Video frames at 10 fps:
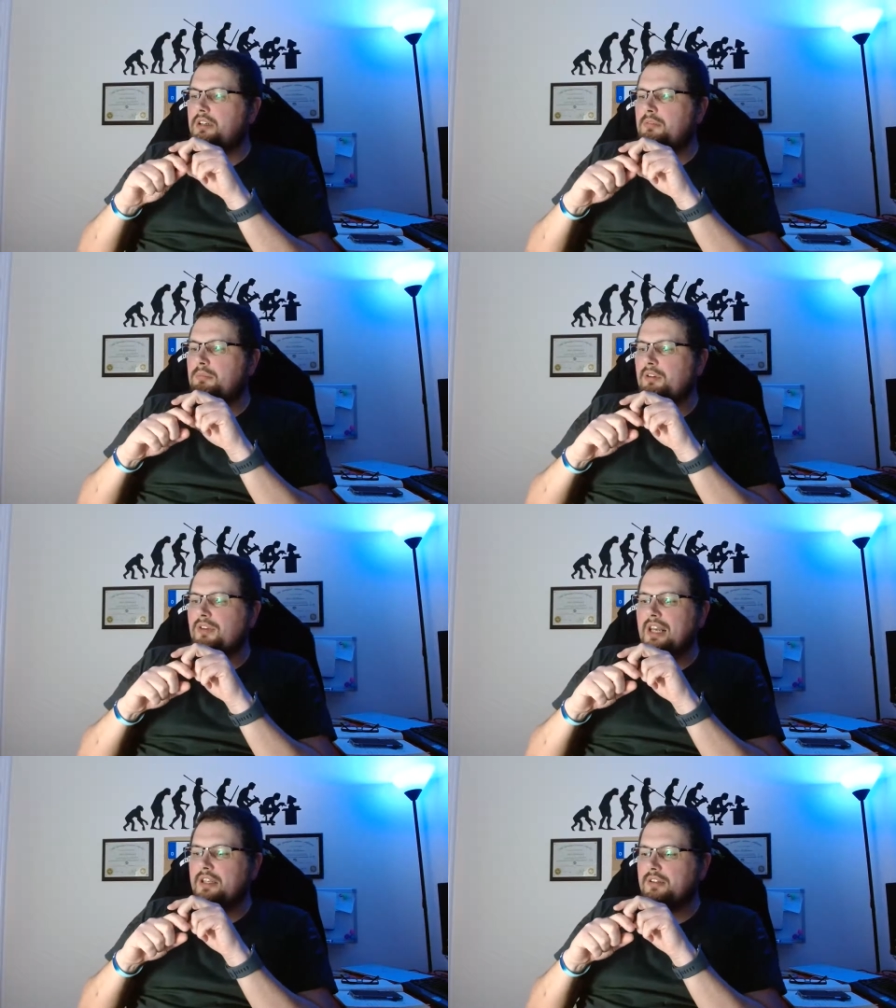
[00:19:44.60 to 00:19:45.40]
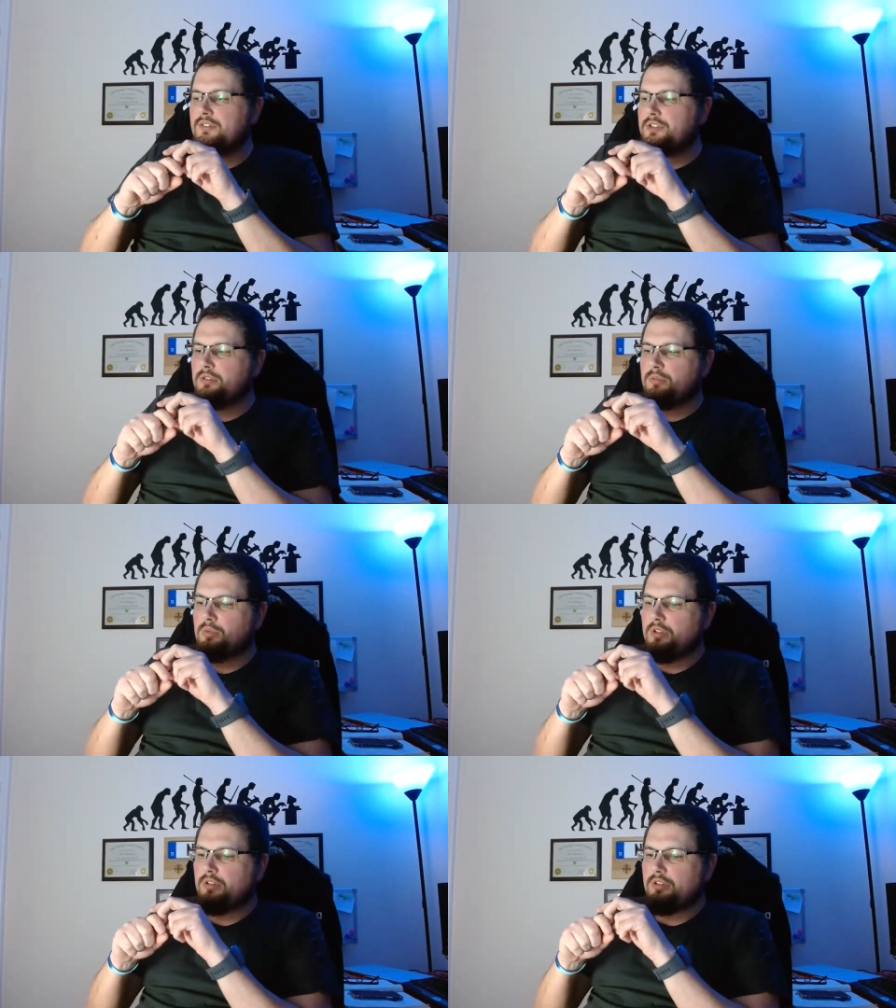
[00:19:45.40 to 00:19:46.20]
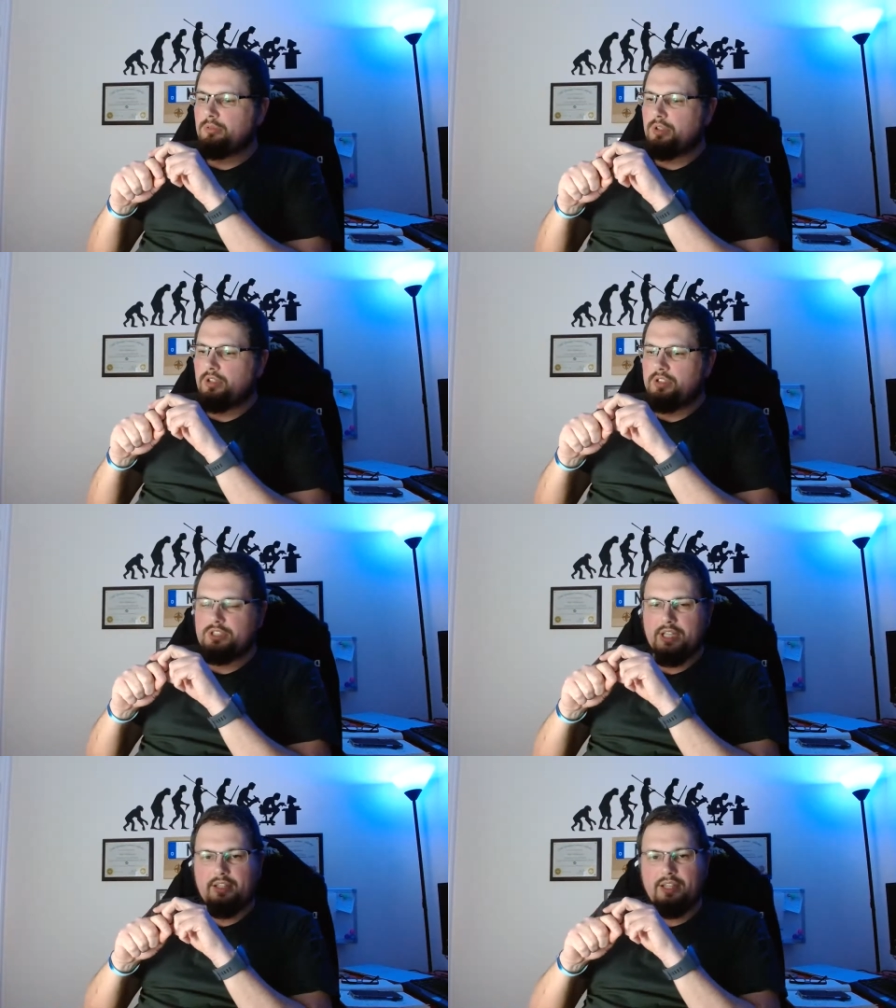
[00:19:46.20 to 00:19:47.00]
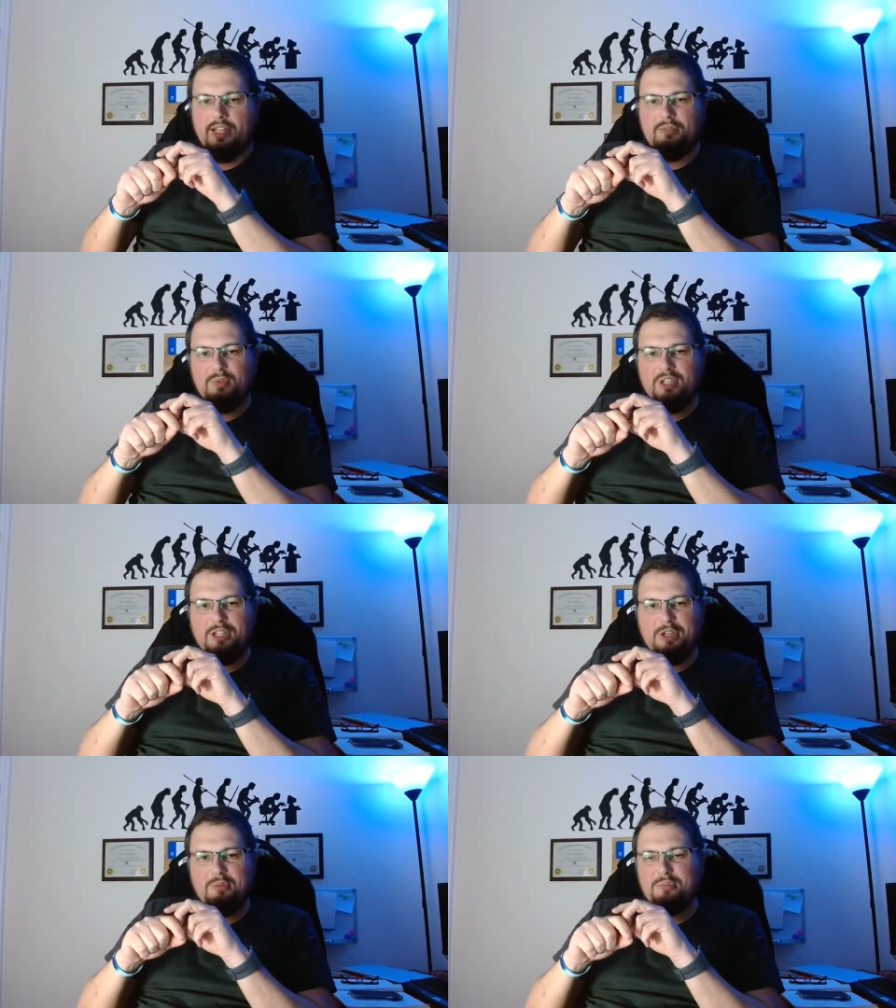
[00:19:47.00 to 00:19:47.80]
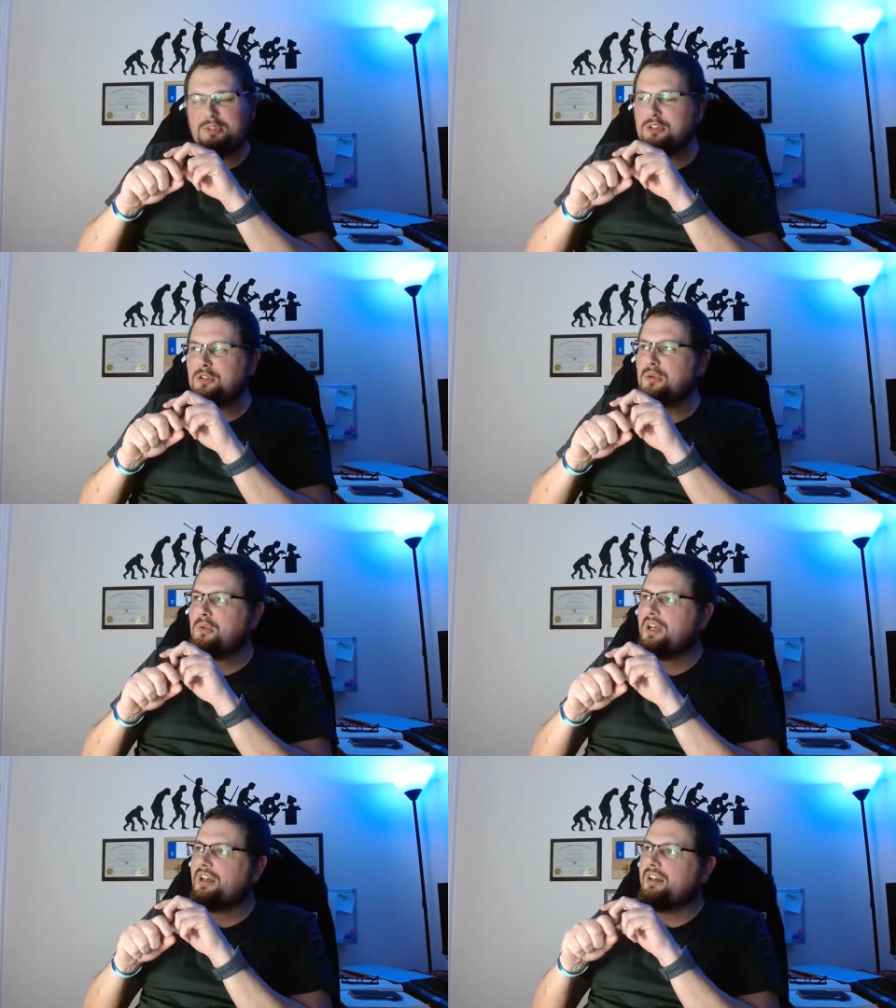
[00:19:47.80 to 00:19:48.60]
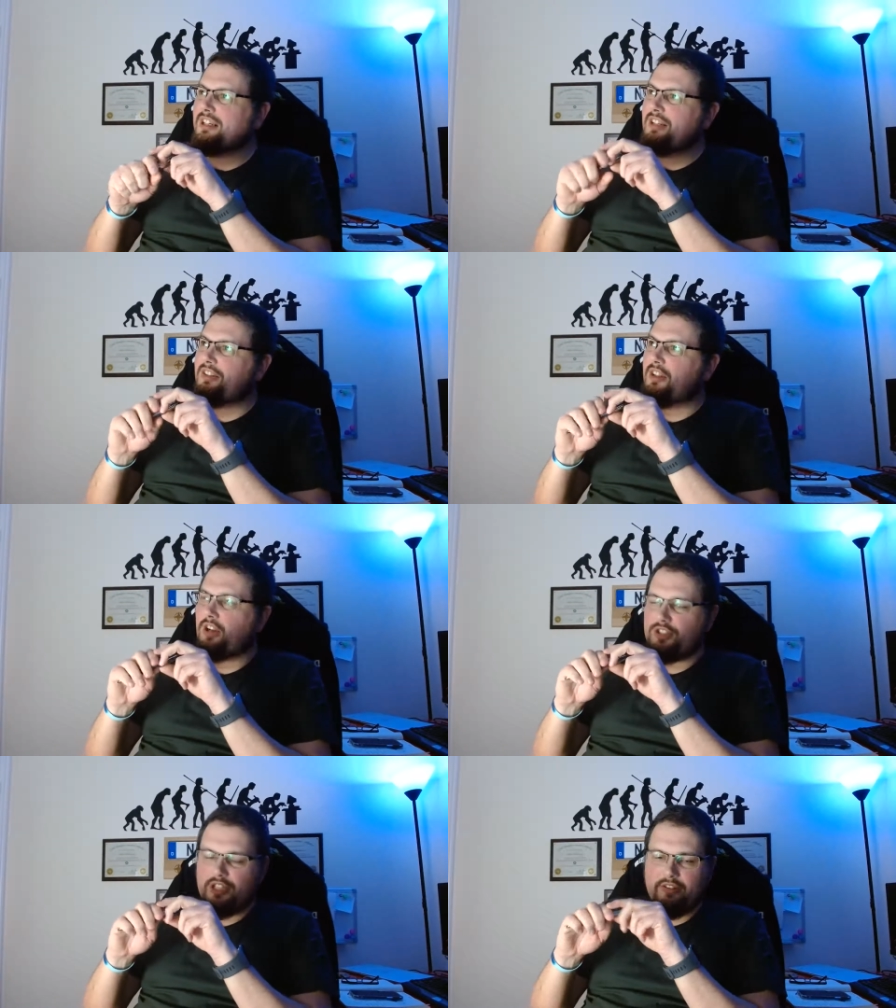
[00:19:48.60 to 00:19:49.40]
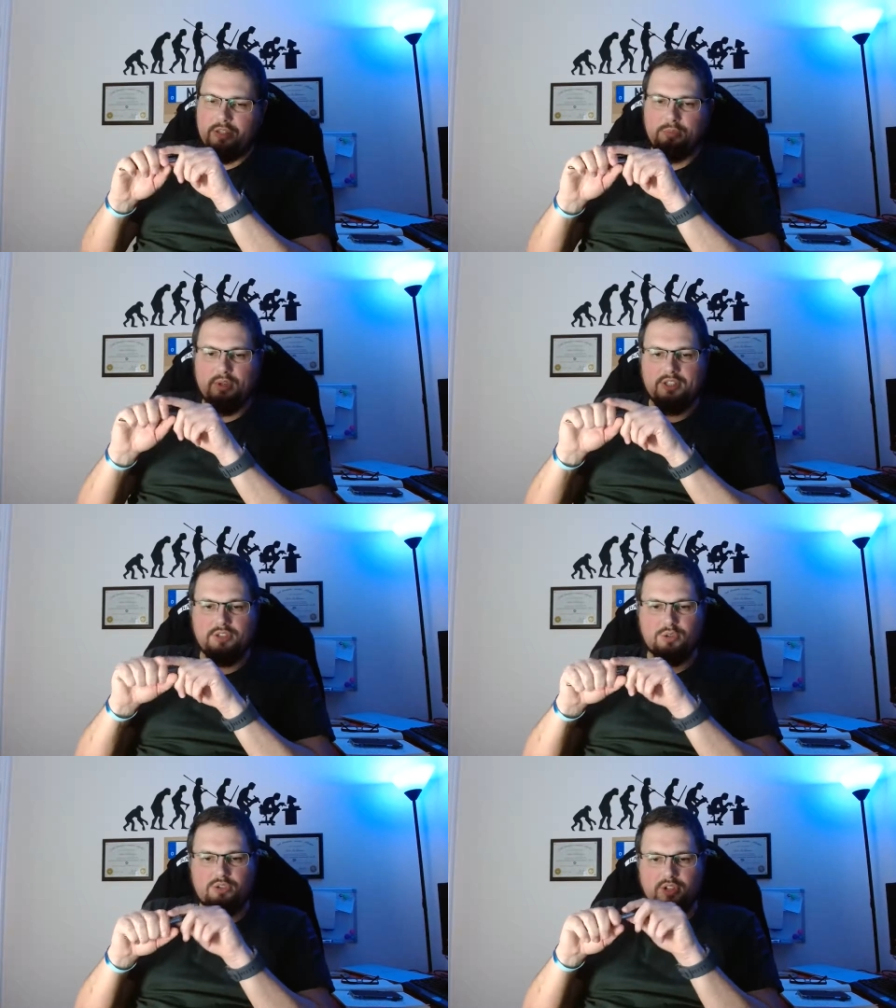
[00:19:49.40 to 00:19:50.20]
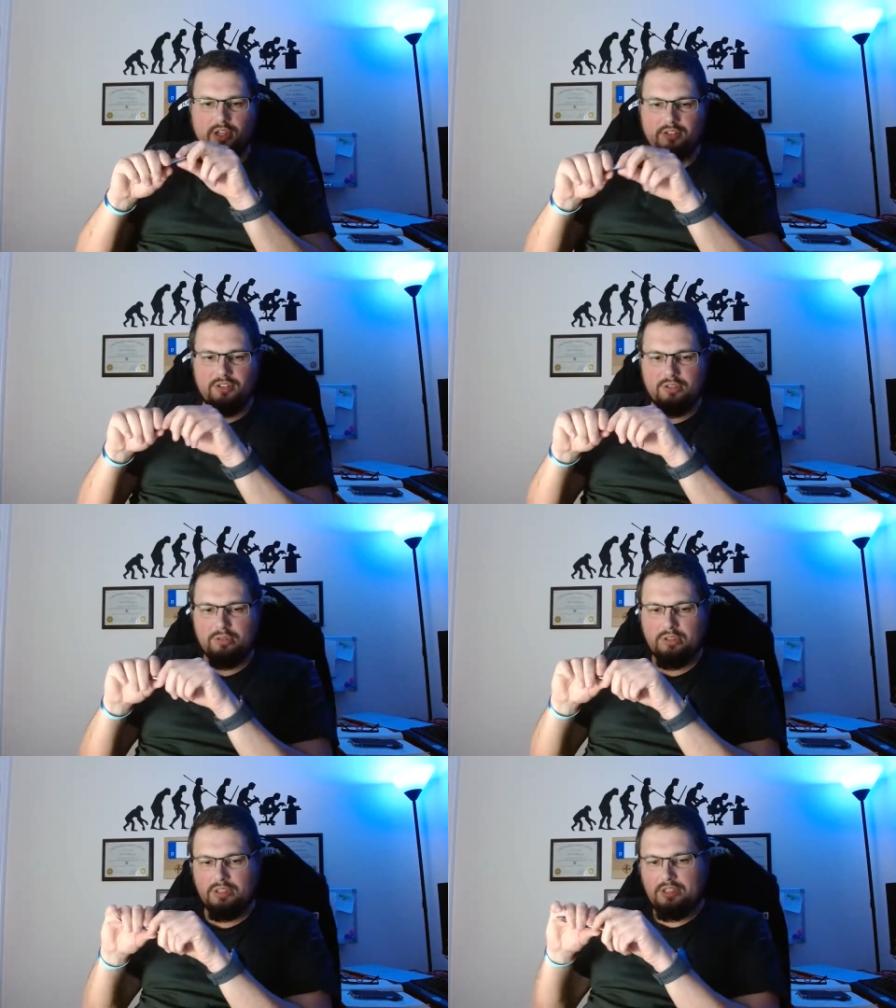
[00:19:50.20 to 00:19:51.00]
relatives would understand that when it comes to the Nigerian prince who's trying to